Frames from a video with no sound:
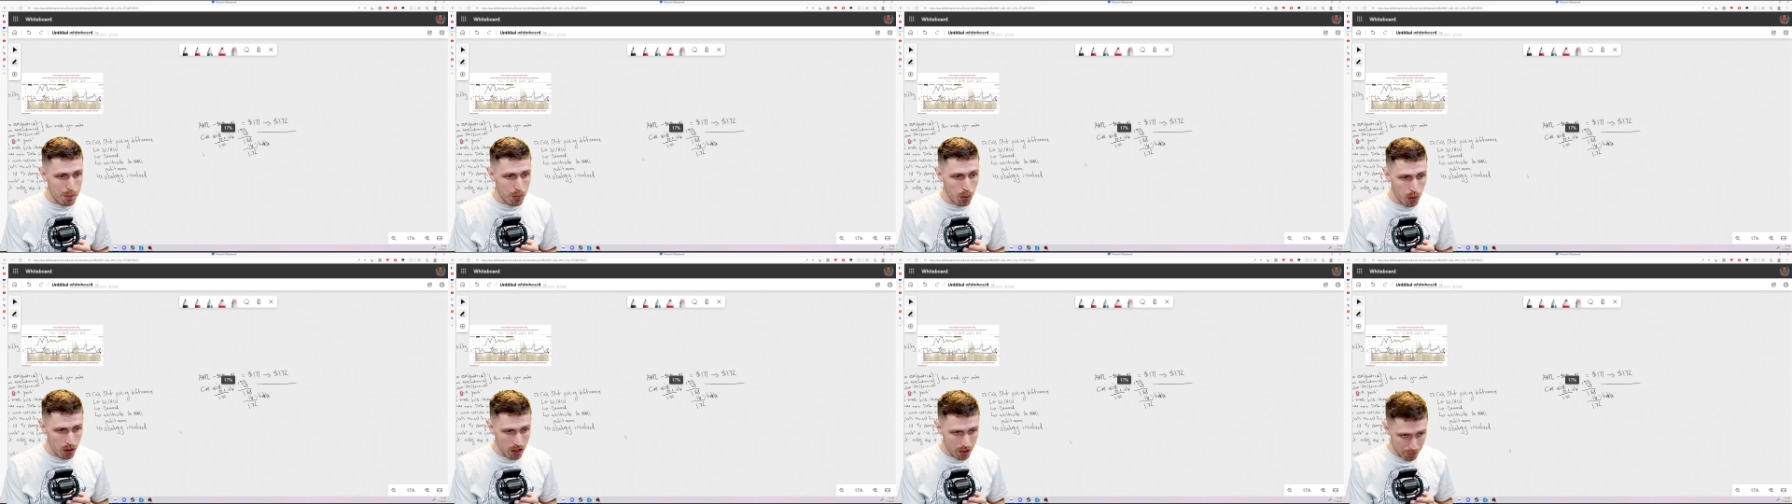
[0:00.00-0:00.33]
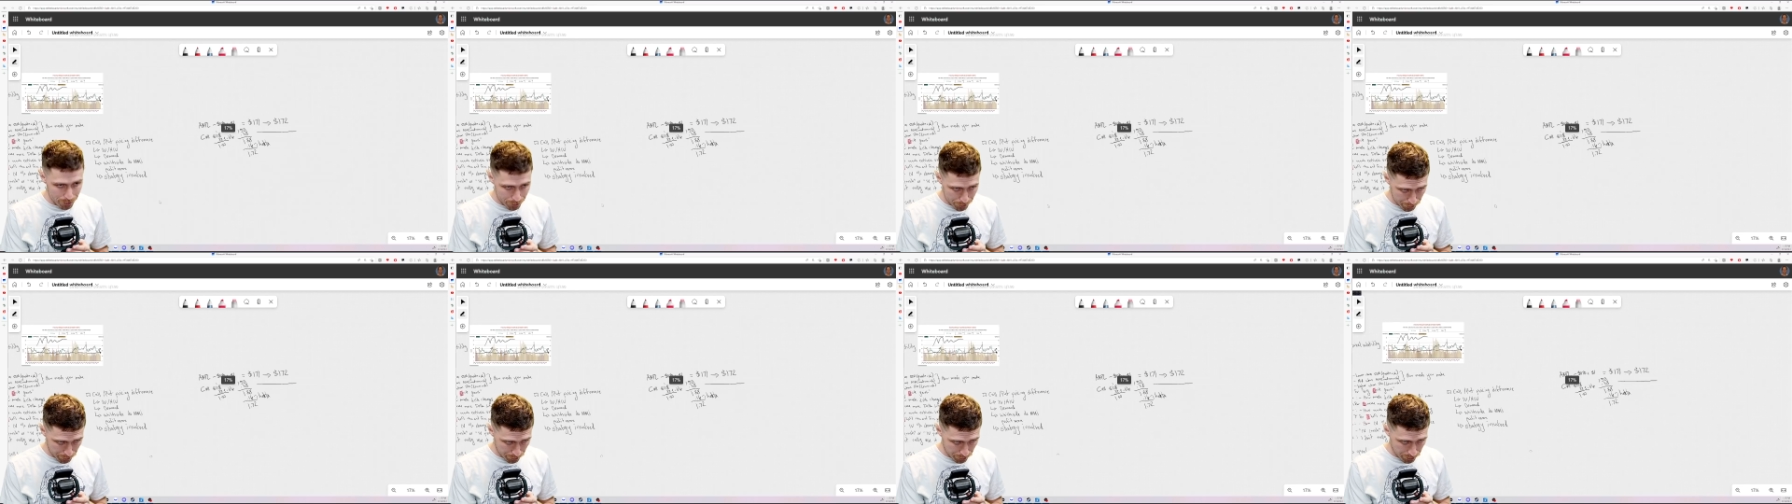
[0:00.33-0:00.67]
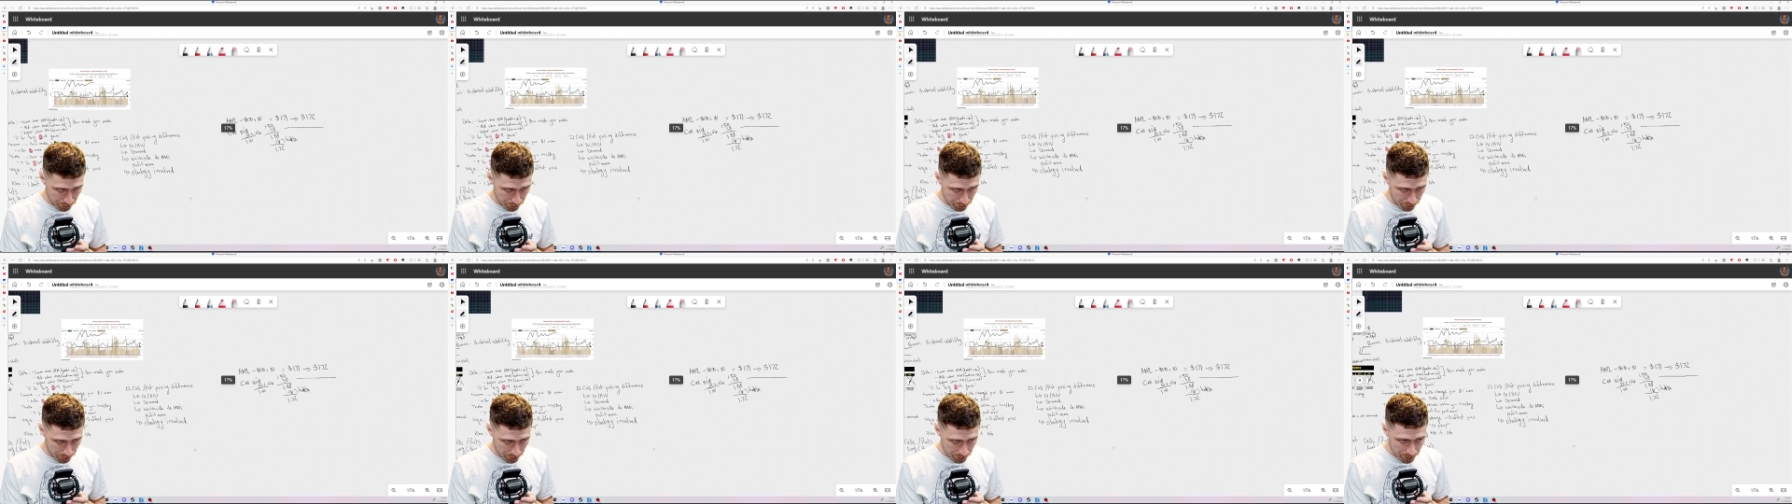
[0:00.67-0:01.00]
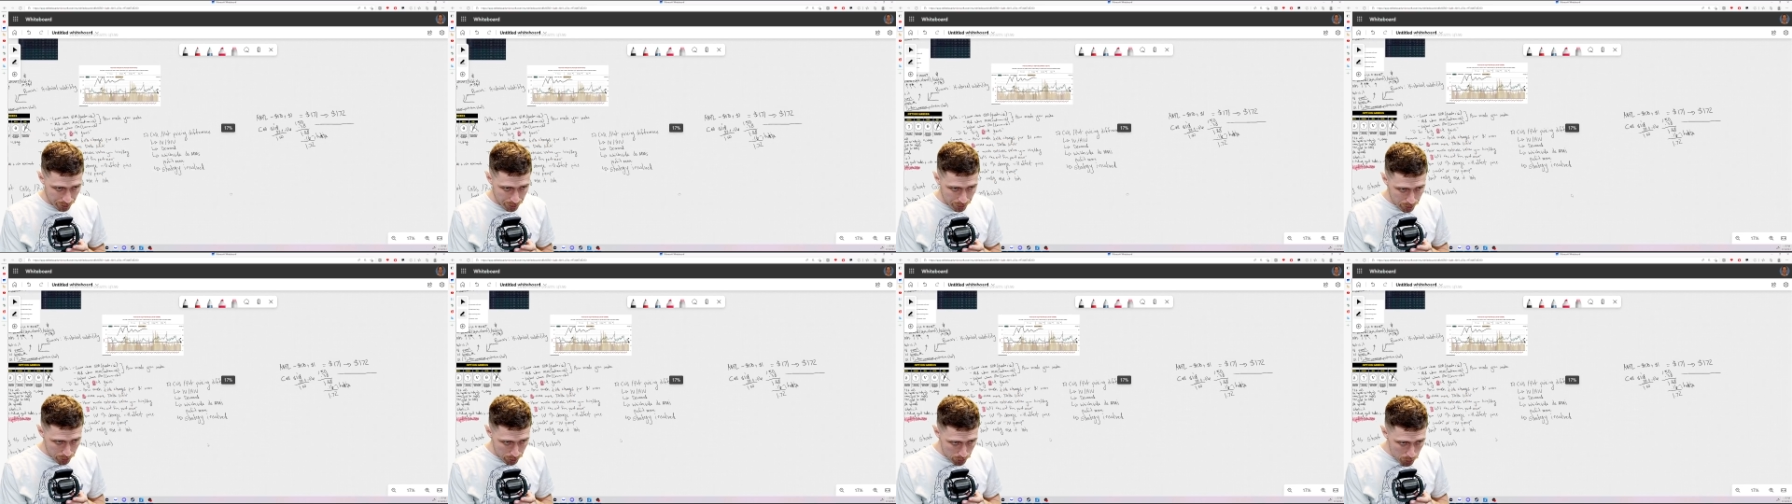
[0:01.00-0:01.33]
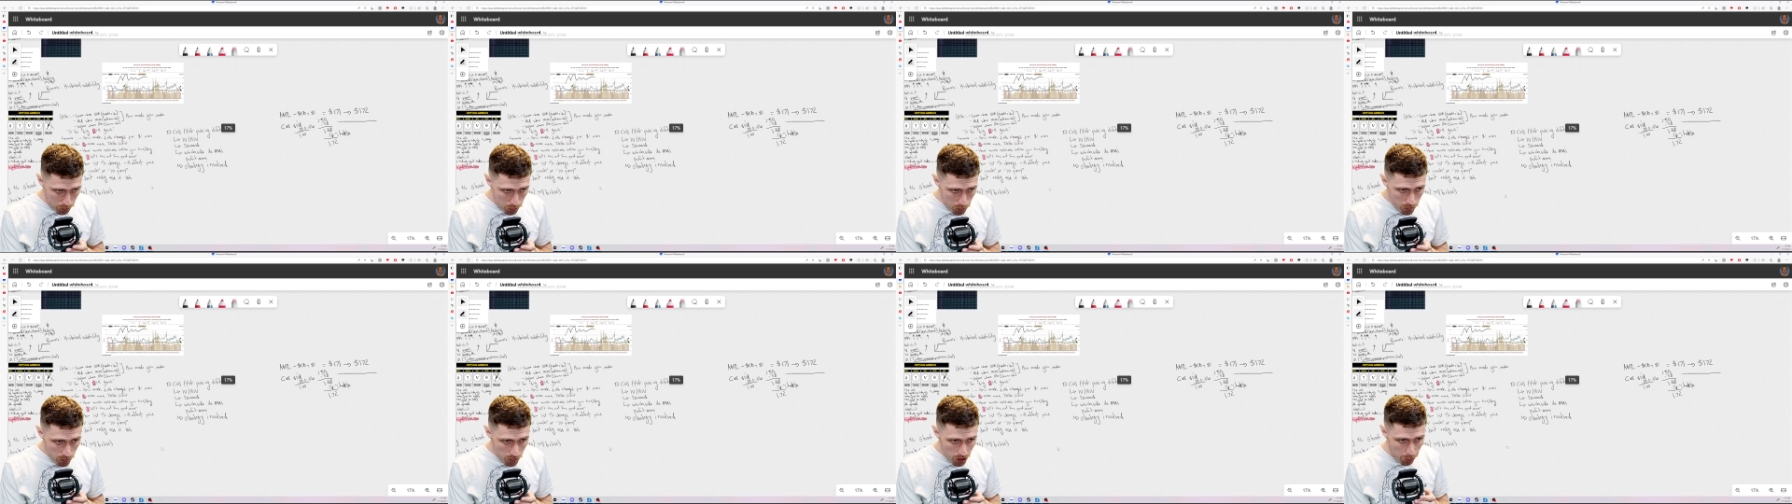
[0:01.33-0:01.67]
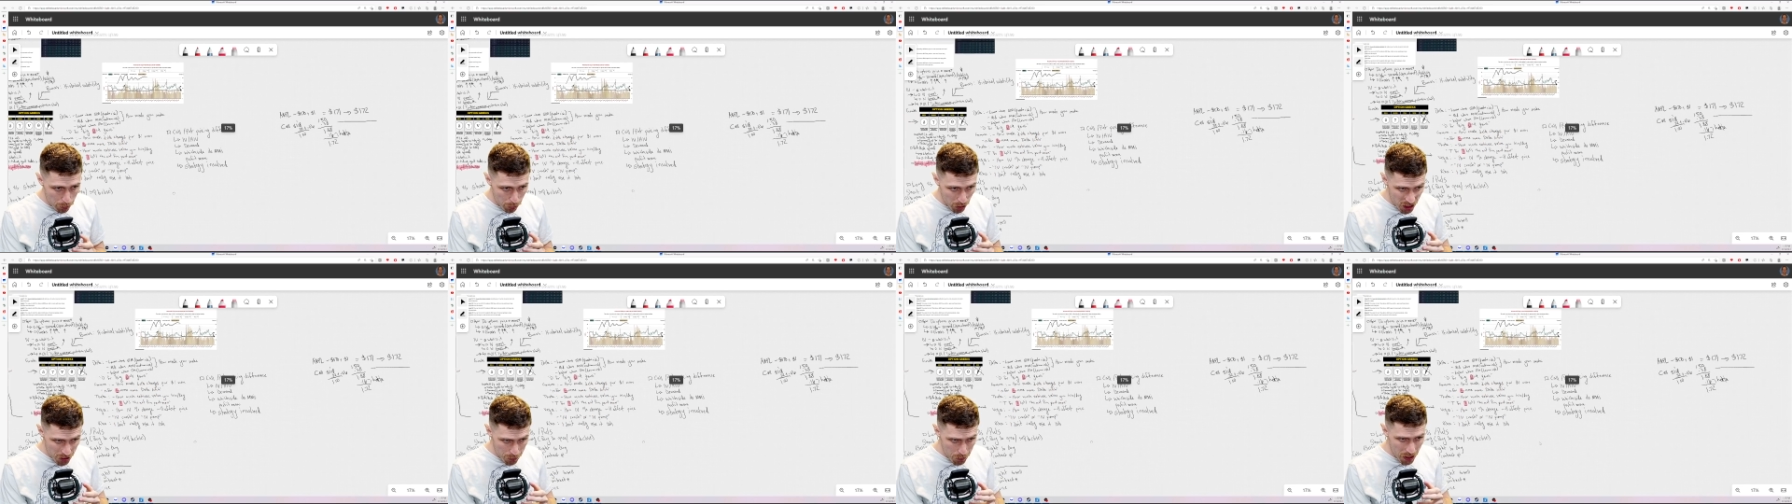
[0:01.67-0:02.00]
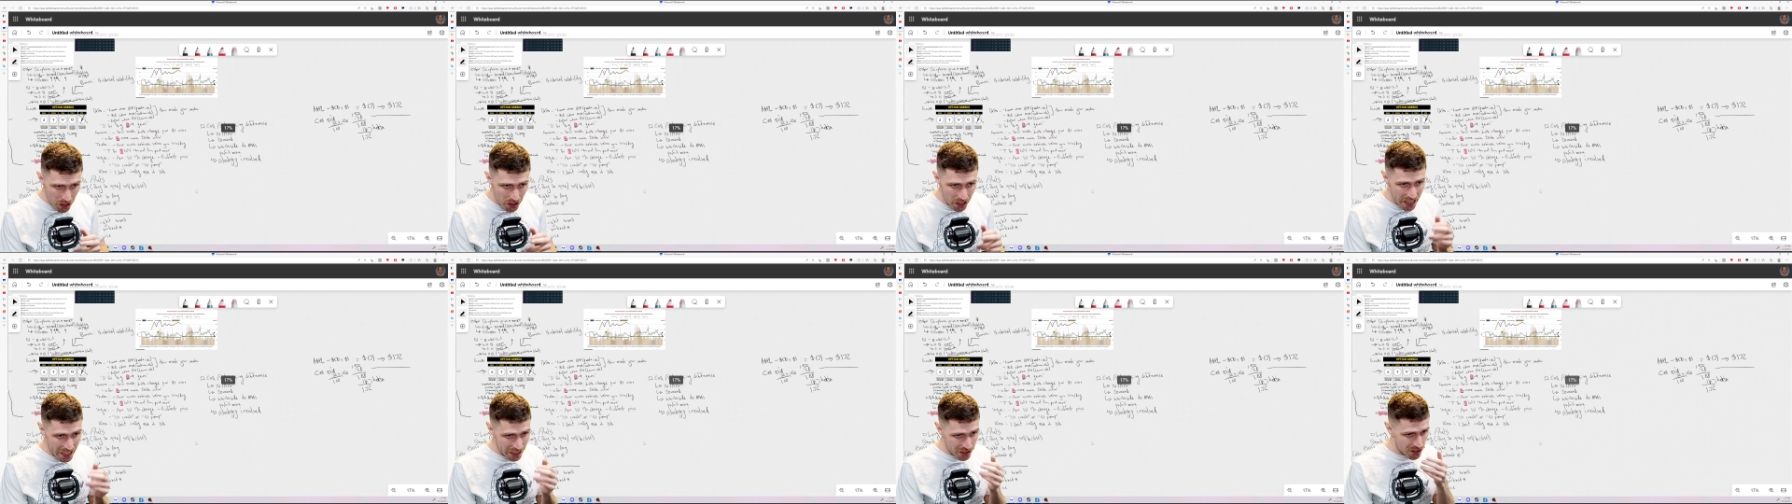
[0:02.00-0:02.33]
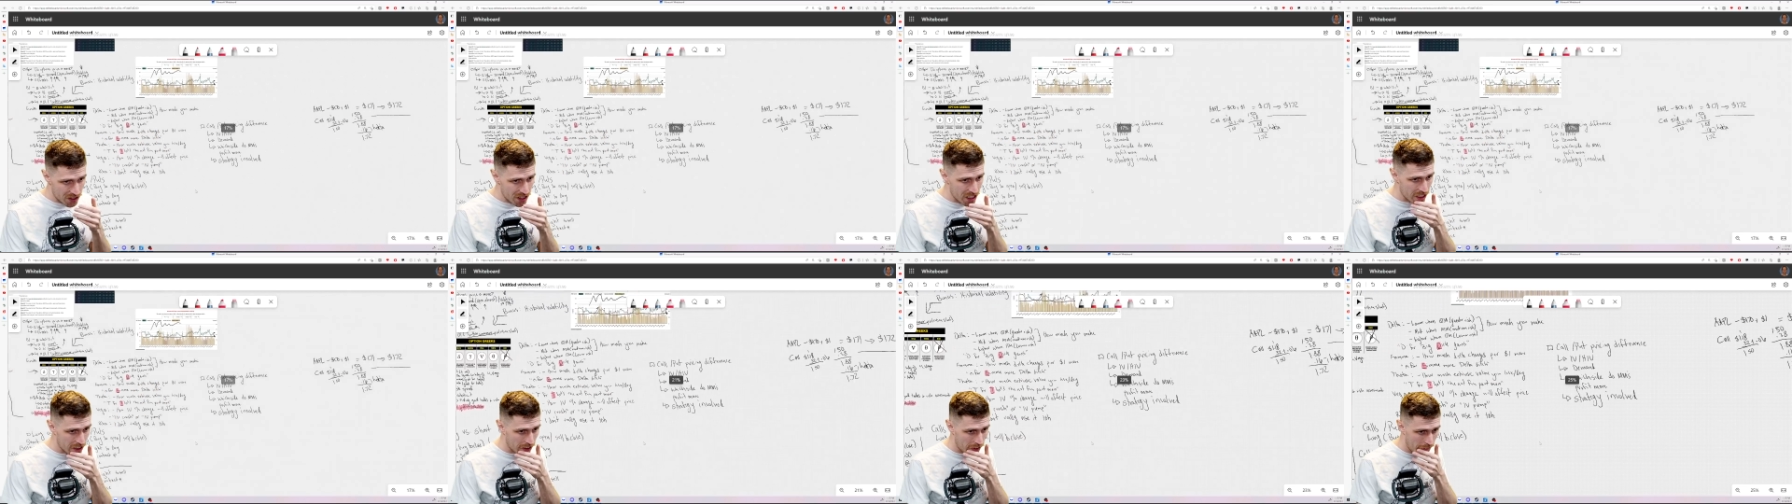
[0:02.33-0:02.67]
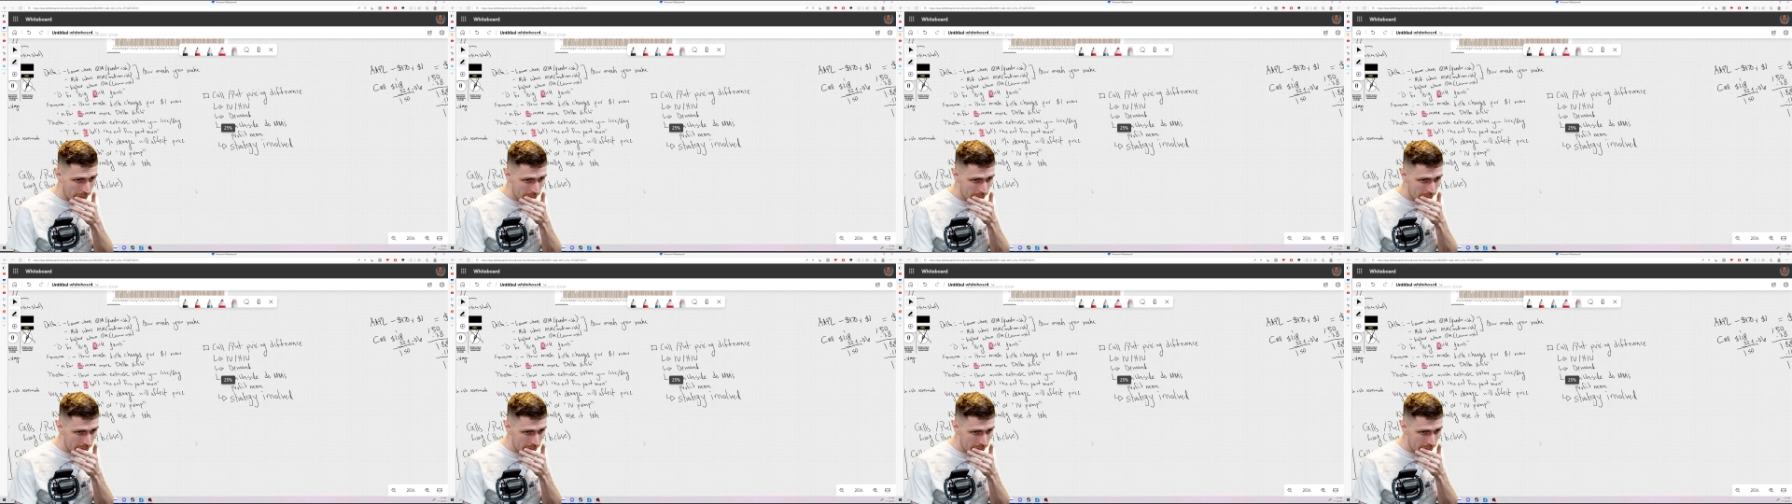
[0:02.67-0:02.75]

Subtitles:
point. Brings me to the next thing.